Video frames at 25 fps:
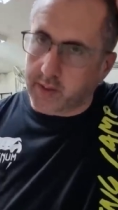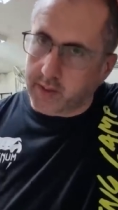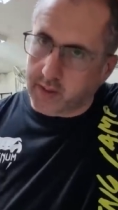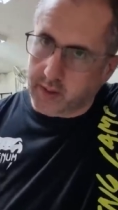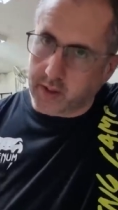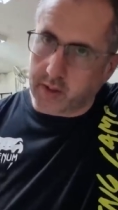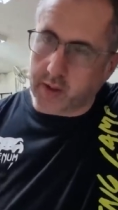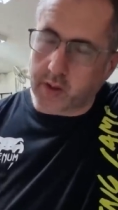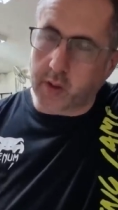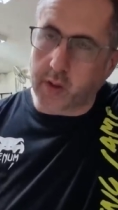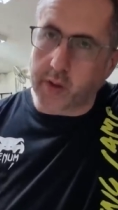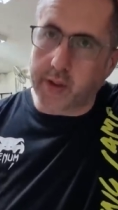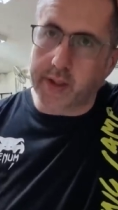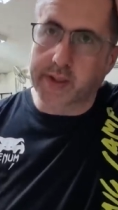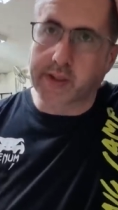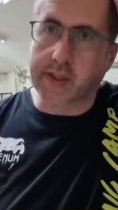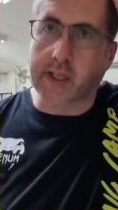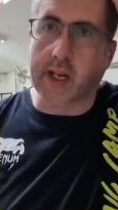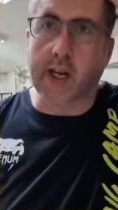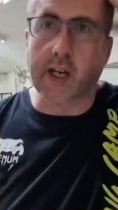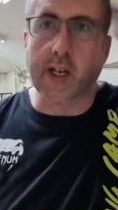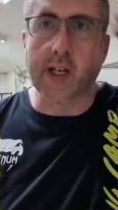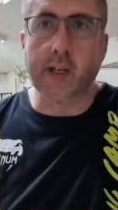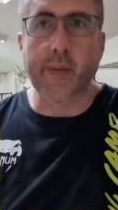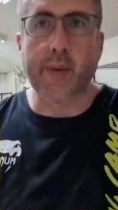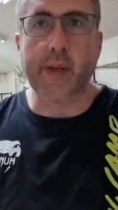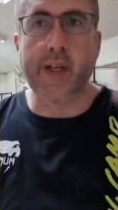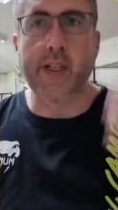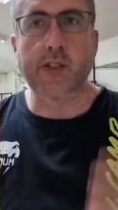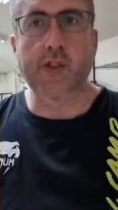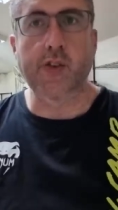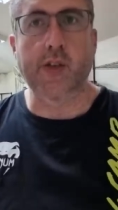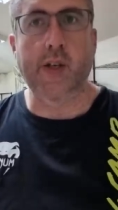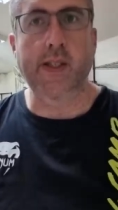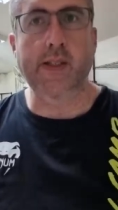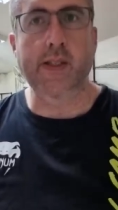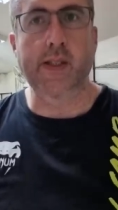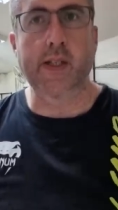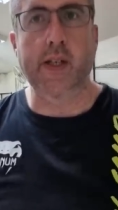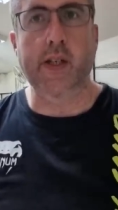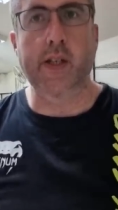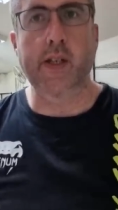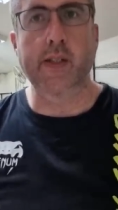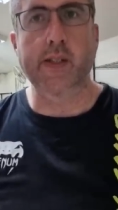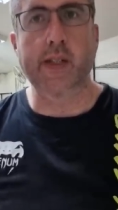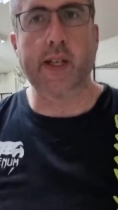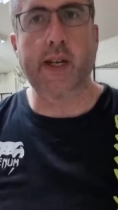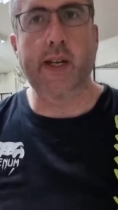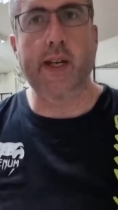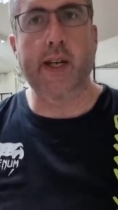aren't going to be interested
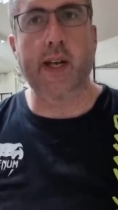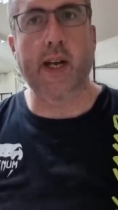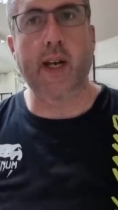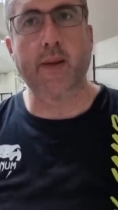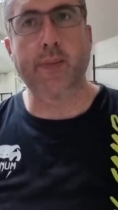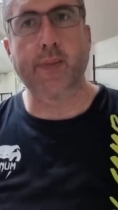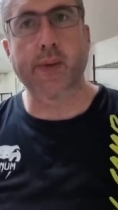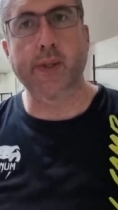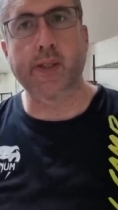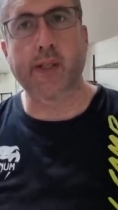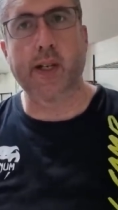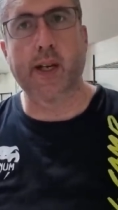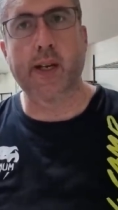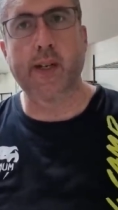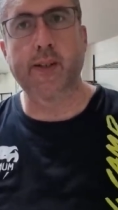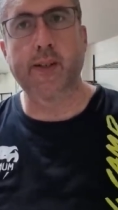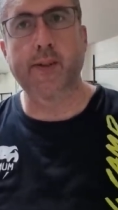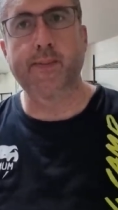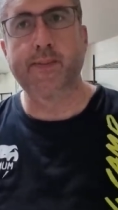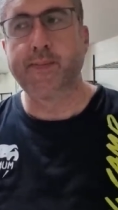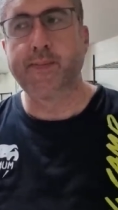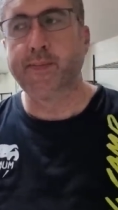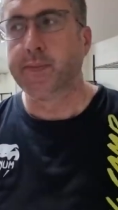because they get a percent.